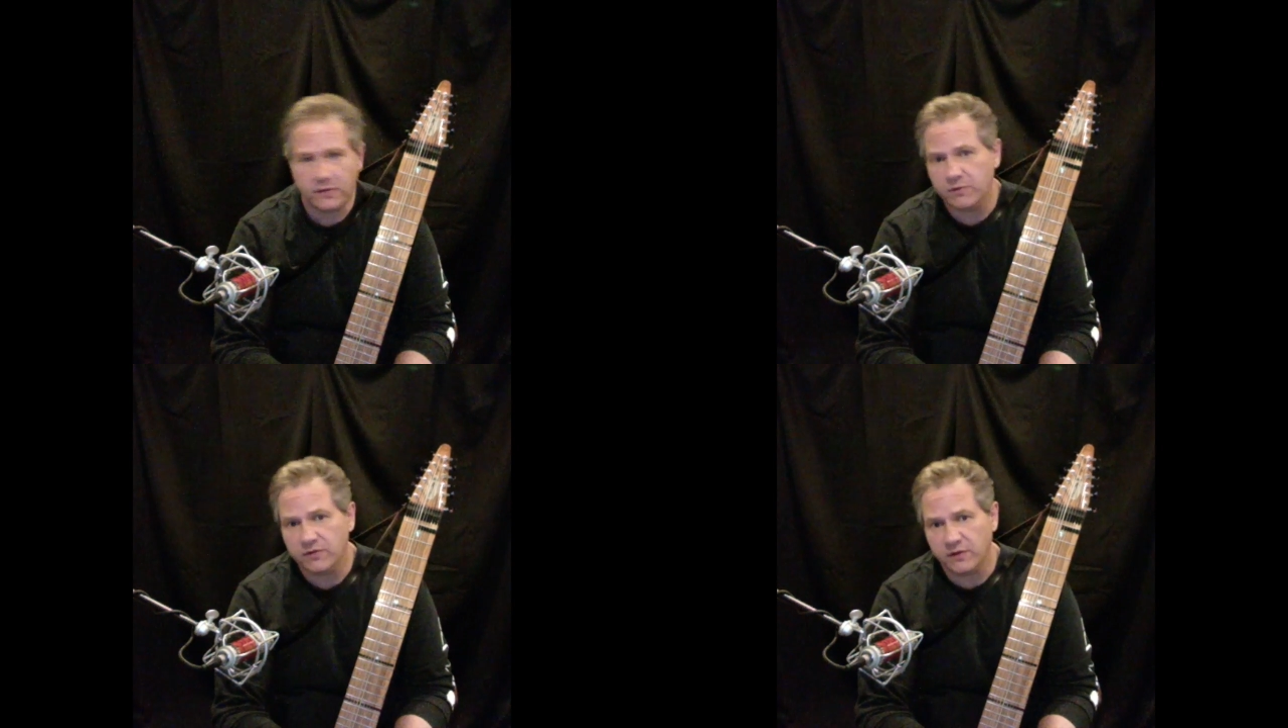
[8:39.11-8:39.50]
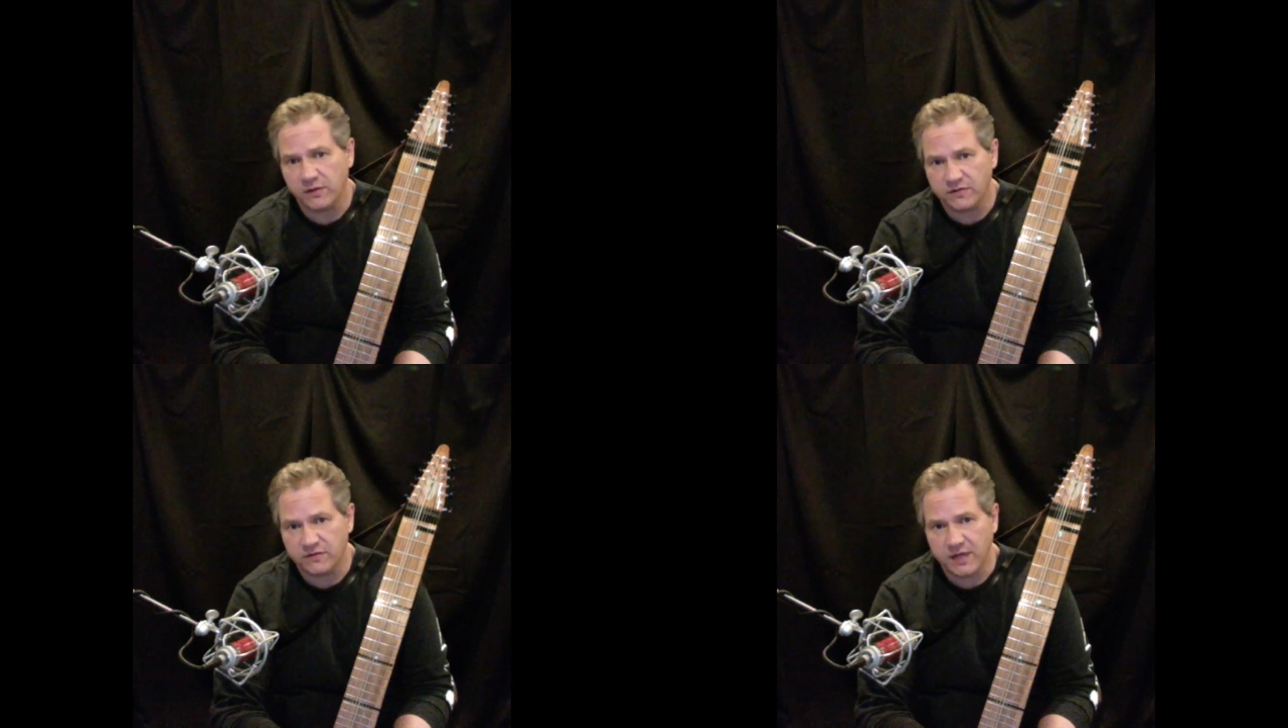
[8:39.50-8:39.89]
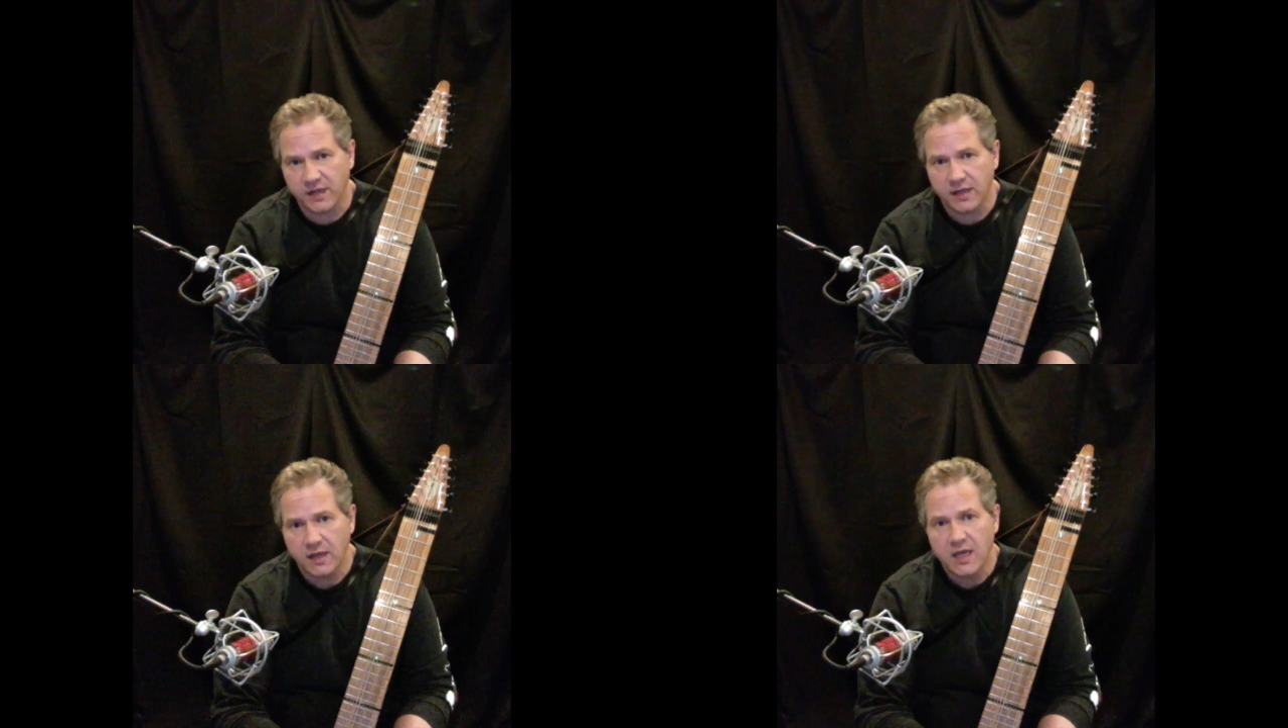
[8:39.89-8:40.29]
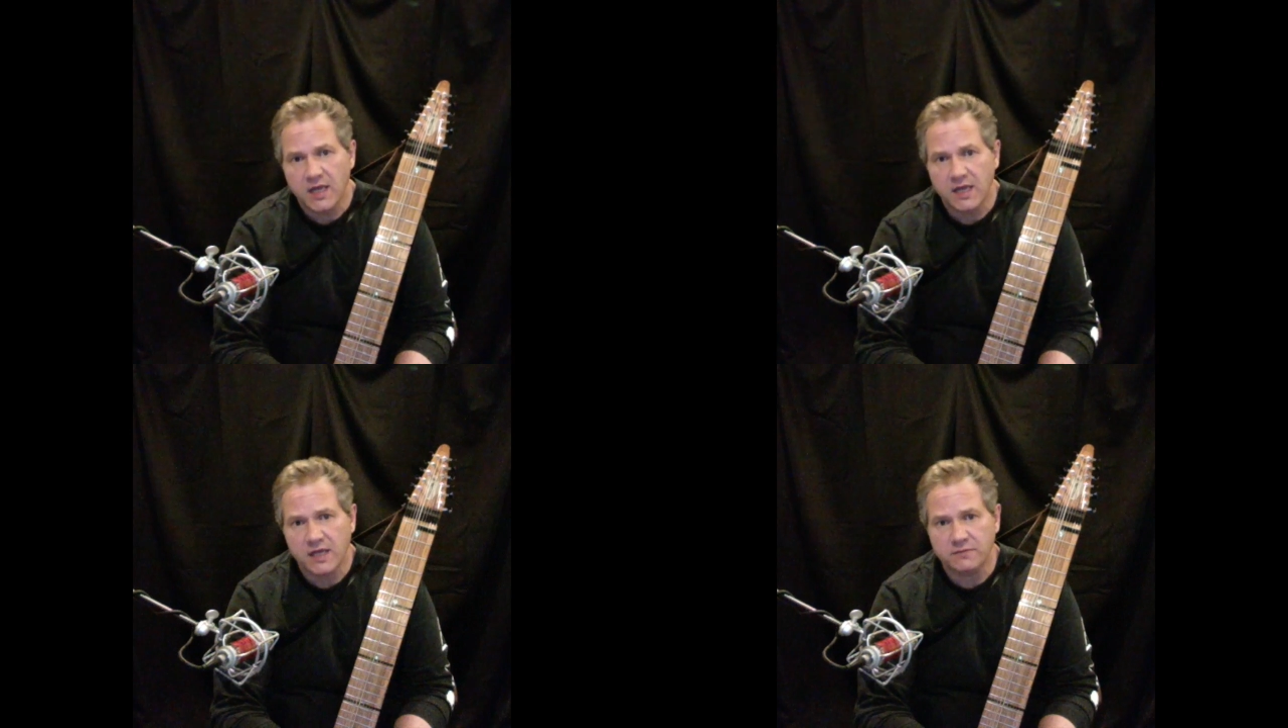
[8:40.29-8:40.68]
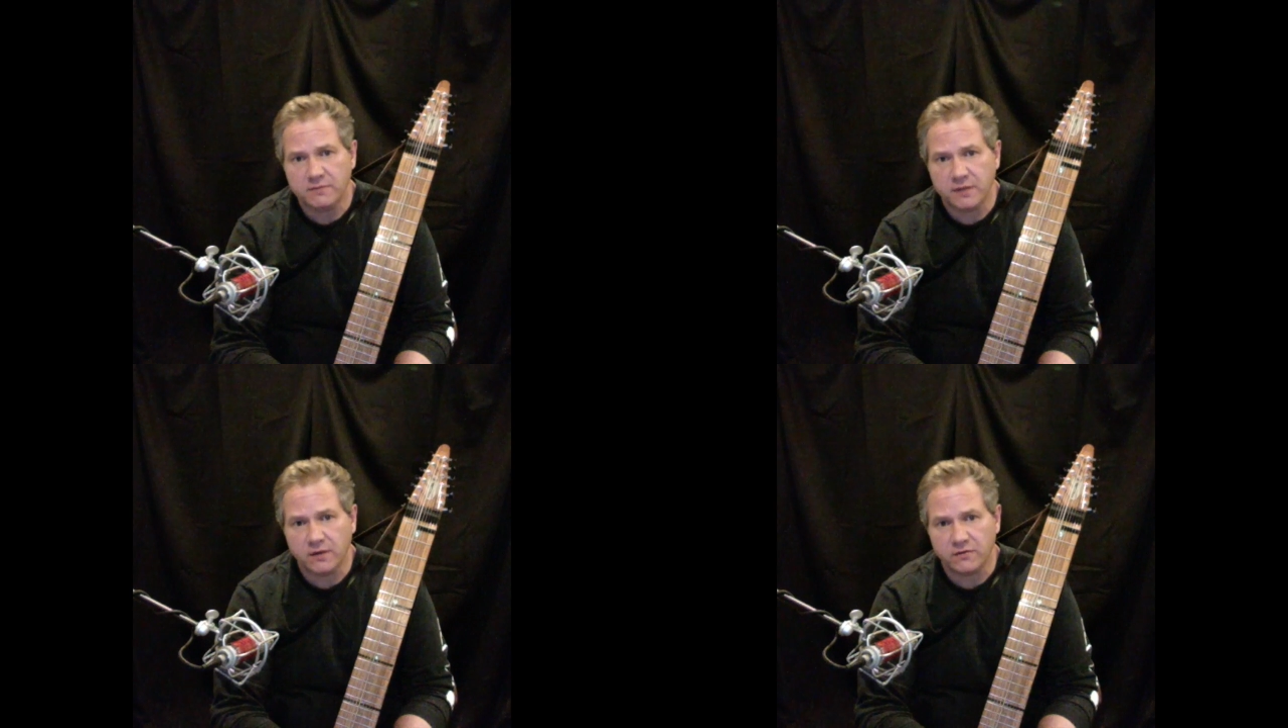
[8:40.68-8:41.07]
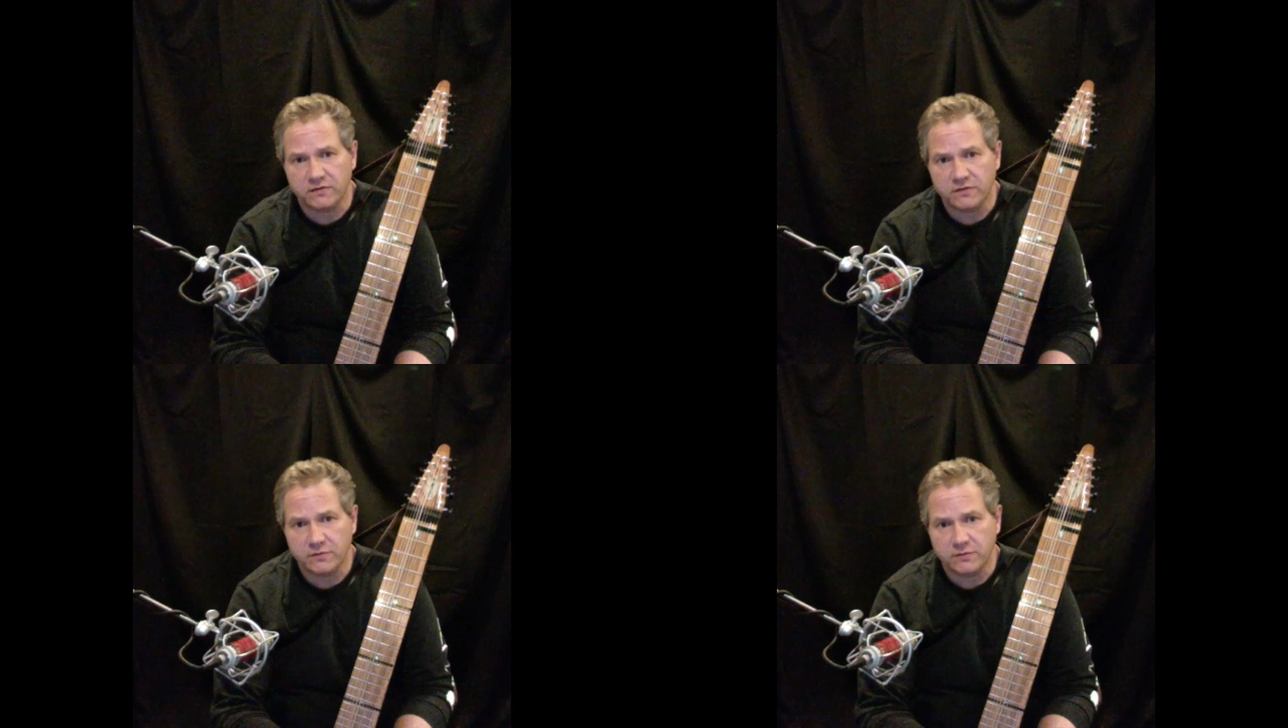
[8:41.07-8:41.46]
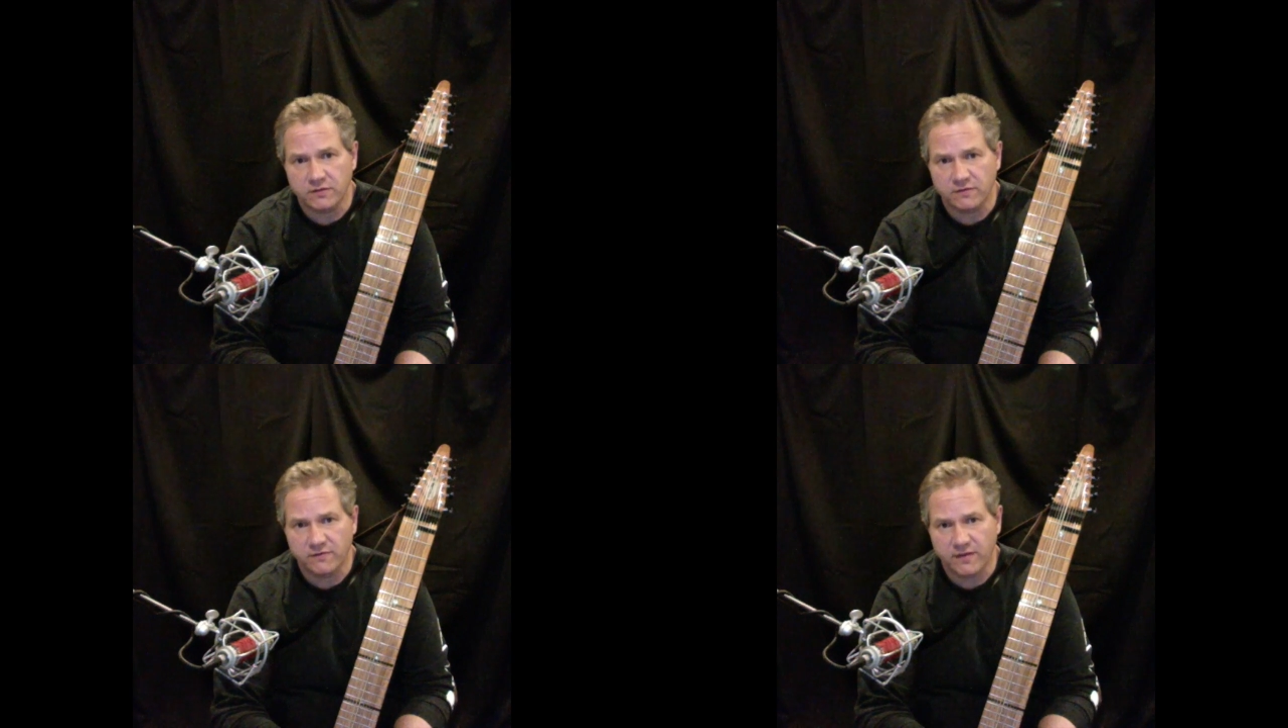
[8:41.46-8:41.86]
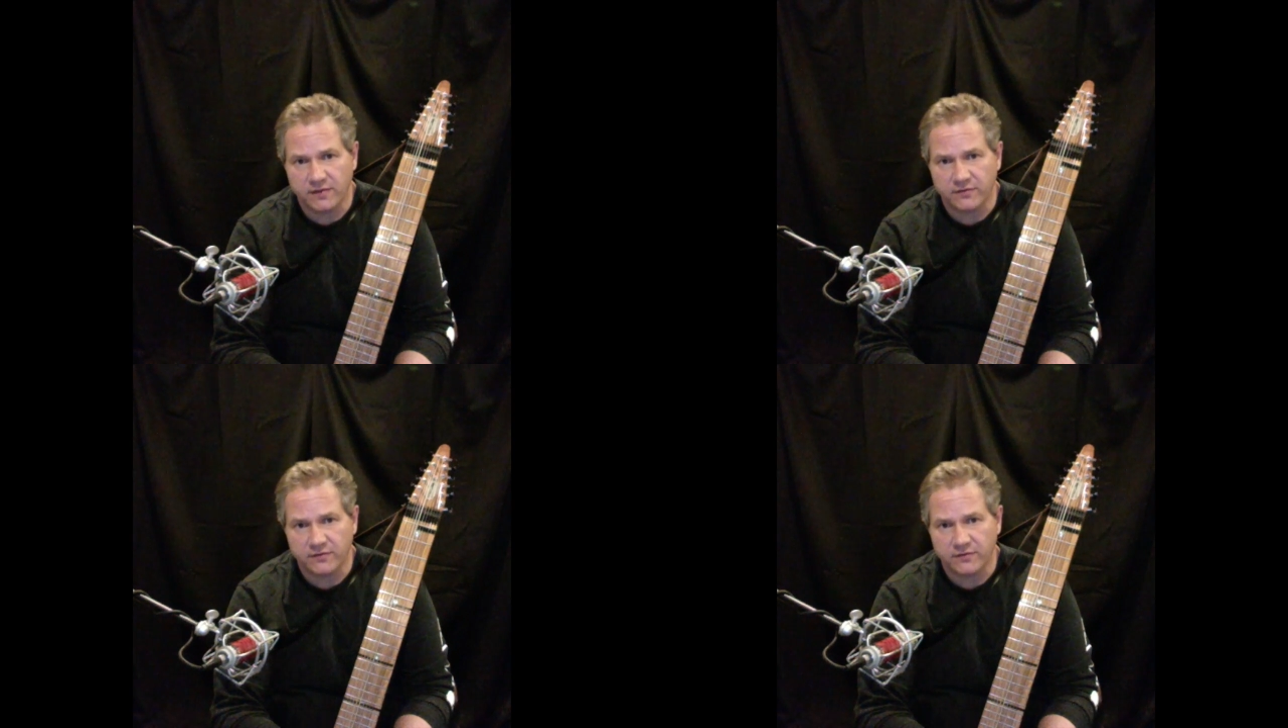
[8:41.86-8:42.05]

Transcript: The reason on the stick is because it's tuned in fifths.